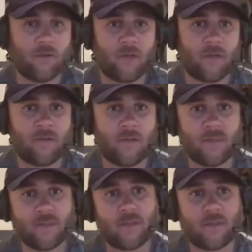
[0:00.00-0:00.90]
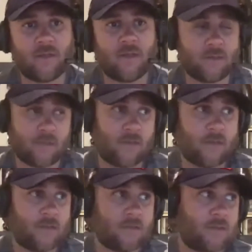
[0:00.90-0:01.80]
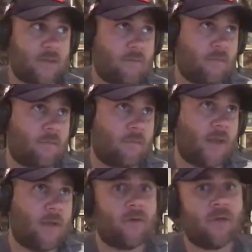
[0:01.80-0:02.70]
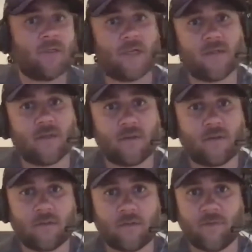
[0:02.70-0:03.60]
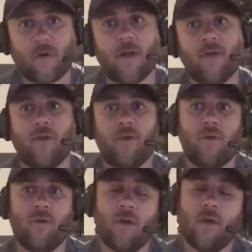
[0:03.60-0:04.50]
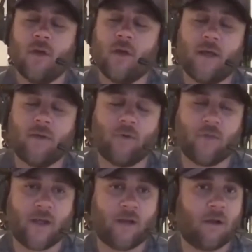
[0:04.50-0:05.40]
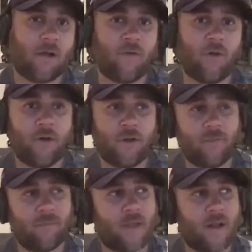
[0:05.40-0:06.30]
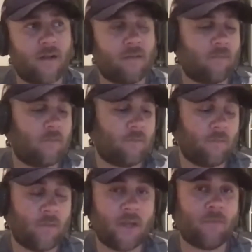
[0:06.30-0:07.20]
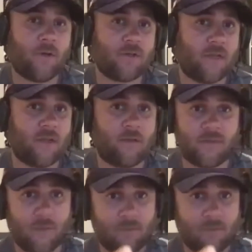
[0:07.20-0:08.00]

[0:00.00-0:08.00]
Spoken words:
this isn't this illness doesn't define you and all that. Like I've heard it, and me personally, same as